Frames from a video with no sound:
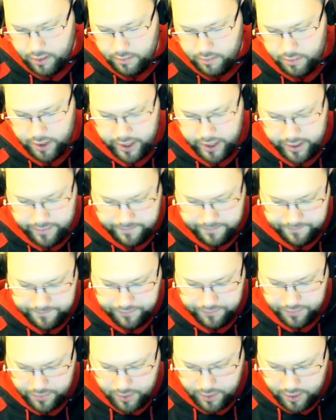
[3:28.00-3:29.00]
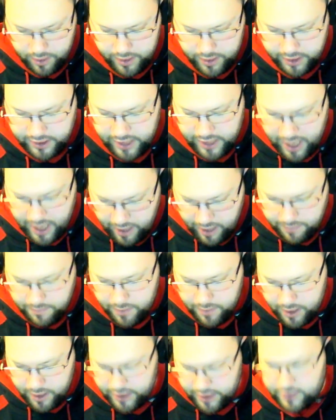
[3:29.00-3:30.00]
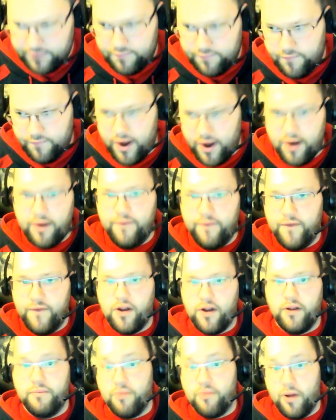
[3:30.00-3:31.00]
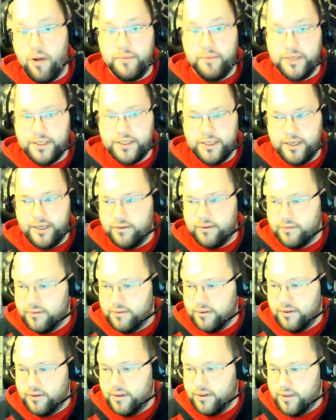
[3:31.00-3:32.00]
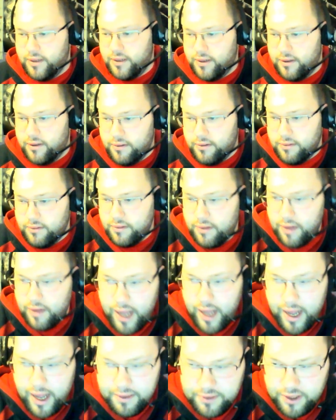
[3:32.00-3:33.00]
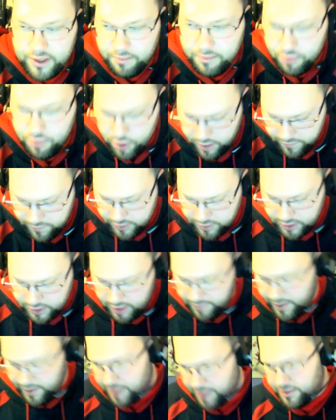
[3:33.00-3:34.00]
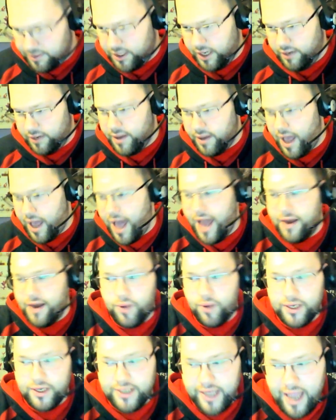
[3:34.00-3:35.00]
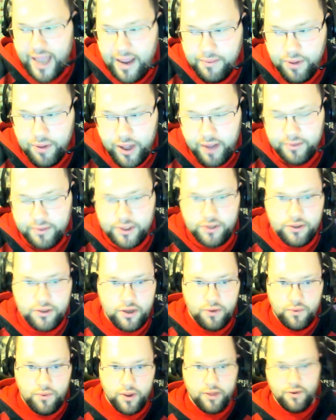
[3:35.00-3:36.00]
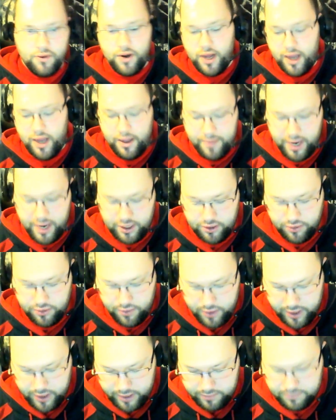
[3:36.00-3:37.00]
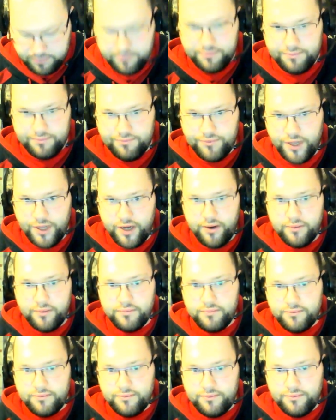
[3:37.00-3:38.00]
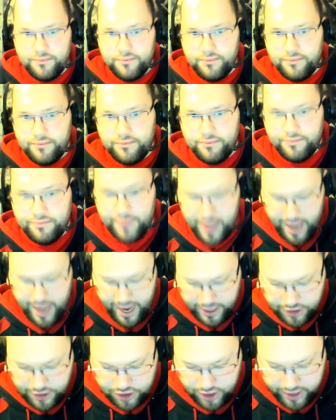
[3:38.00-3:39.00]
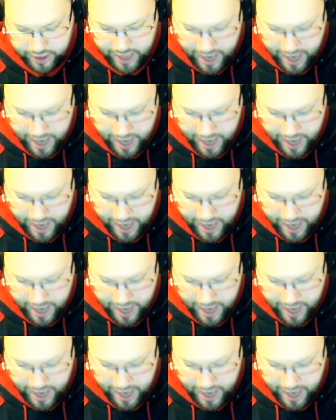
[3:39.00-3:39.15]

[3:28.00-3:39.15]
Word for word: but. This game is very, very promising. I've seen previews of it. I've seen... I had to watch a gameplay of it to know whether or not I'm actually going to, you know, actually,